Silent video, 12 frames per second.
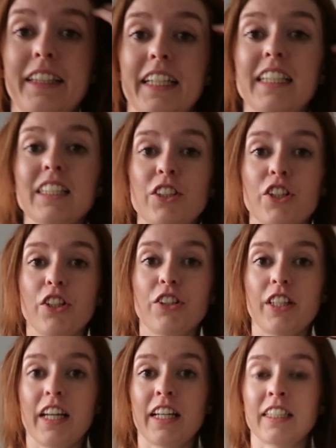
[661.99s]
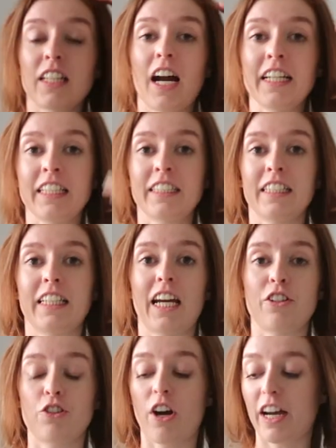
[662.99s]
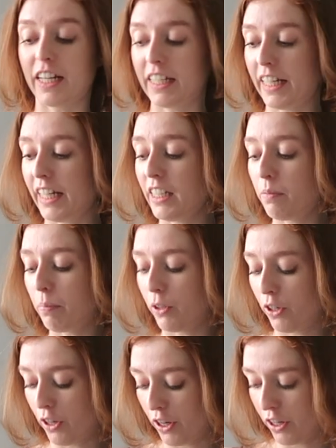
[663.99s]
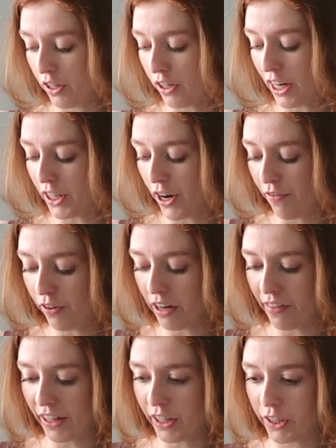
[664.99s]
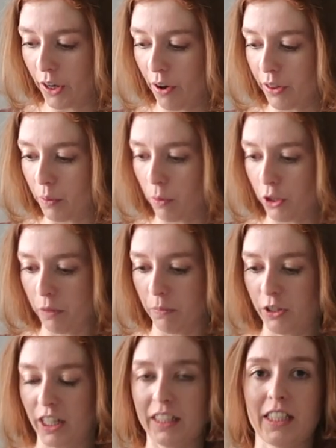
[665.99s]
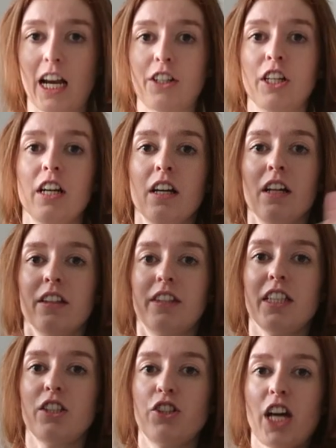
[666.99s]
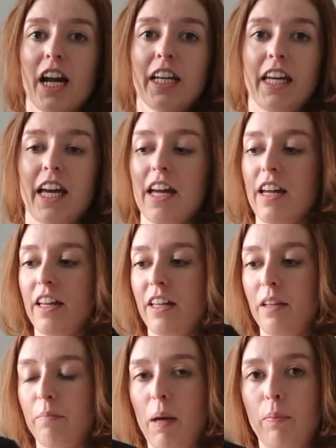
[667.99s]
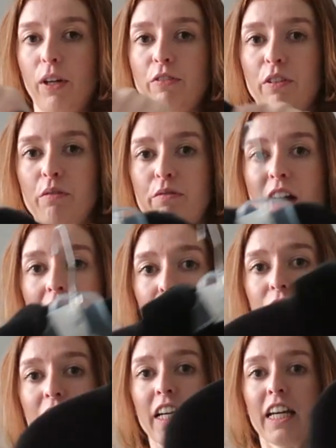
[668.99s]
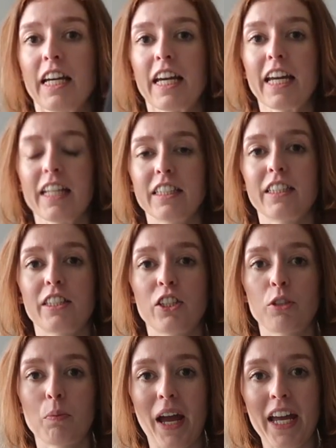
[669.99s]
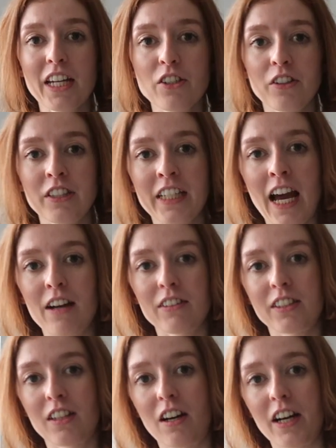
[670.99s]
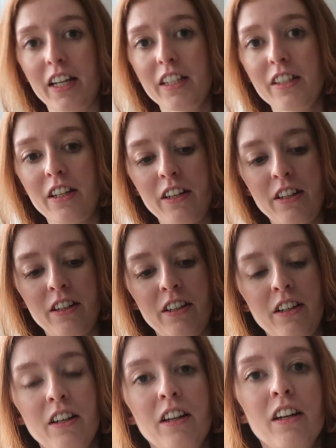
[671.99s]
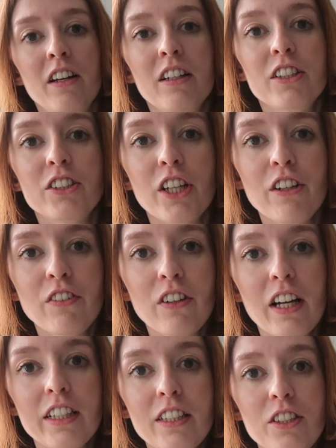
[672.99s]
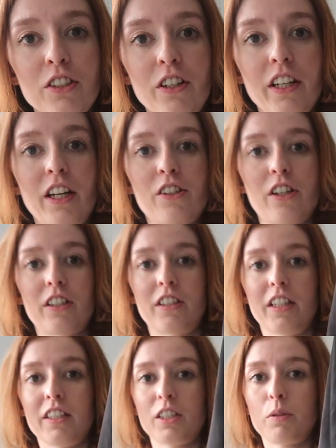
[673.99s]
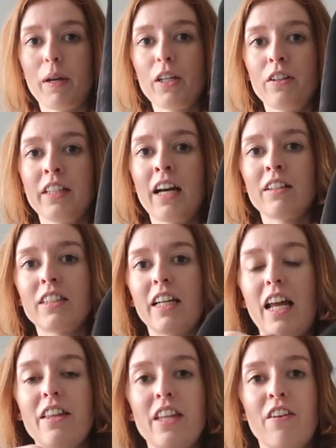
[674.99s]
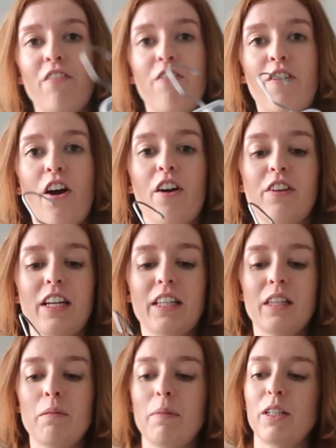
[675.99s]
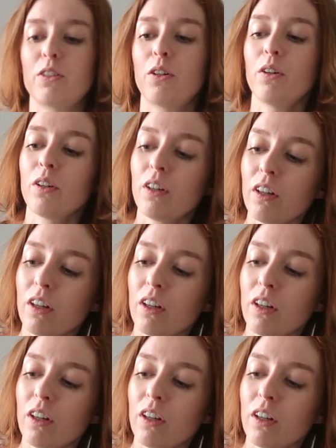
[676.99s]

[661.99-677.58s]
These two things I need to get dry cleaned because I don't feel like they can go in the washing machine slash. This jacket, my boyfriend found, it's suede on the outside. Just don't feel like this is doing it justice. Suede on the outside and then furry in the middle.